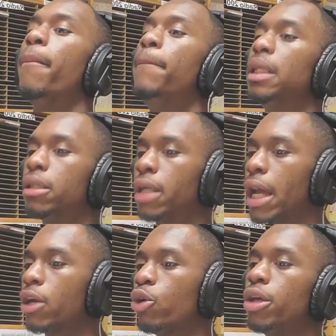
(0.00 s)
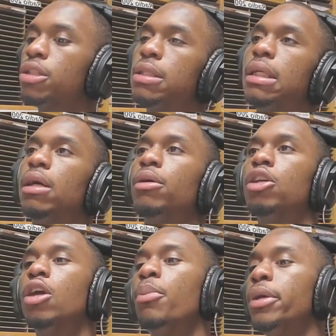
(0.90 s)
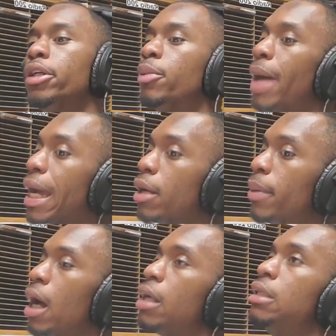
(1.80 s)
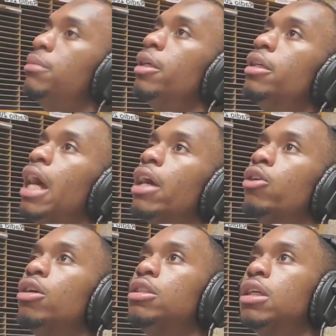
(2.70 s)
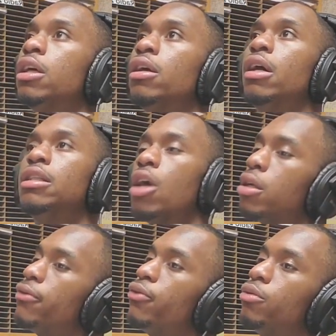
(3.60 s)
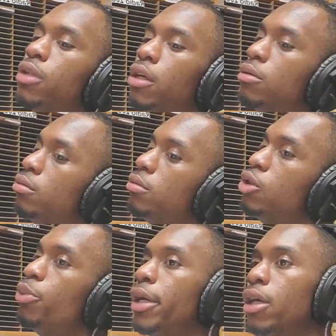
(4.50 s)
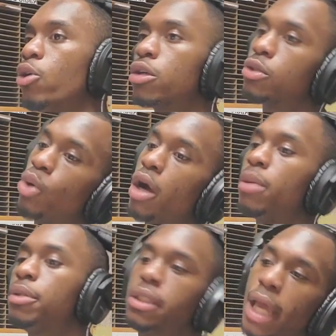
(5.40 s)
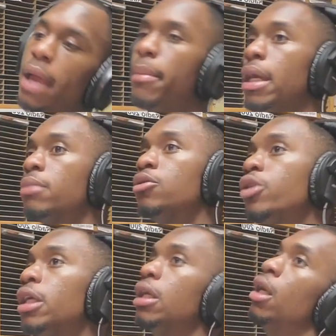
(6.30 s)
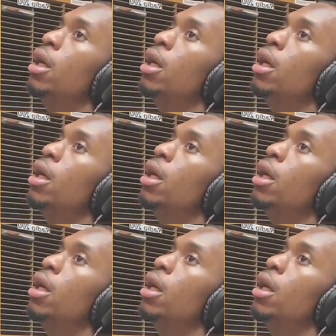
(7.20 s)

but they're not going to you know be on your back about them. They're not going to. It's hard to you know you bring a horse to water, but you can't make them drink.